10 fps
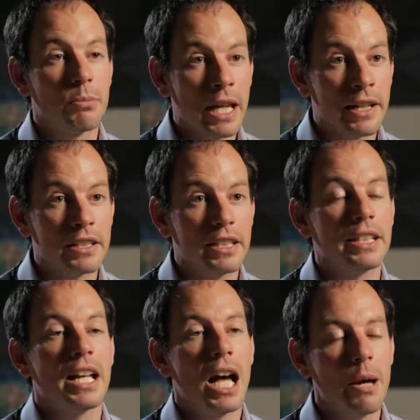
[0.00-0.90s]
a planet in
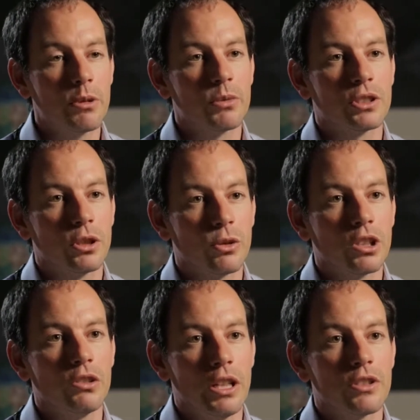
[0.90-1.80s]
the habitable zone
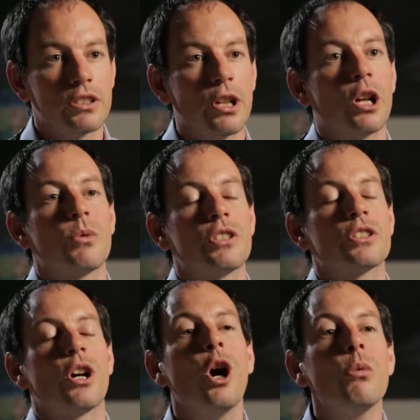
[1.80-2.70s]
around a star which is
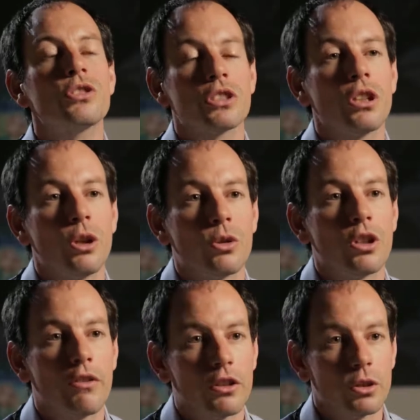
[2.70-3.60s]
almost a clone
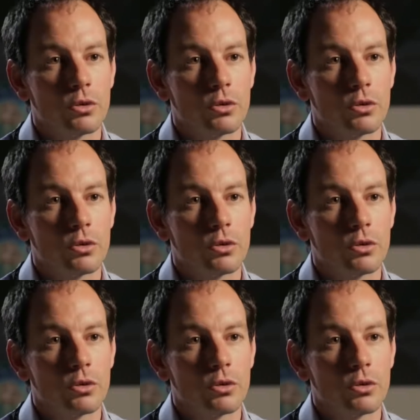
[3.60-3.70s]
of our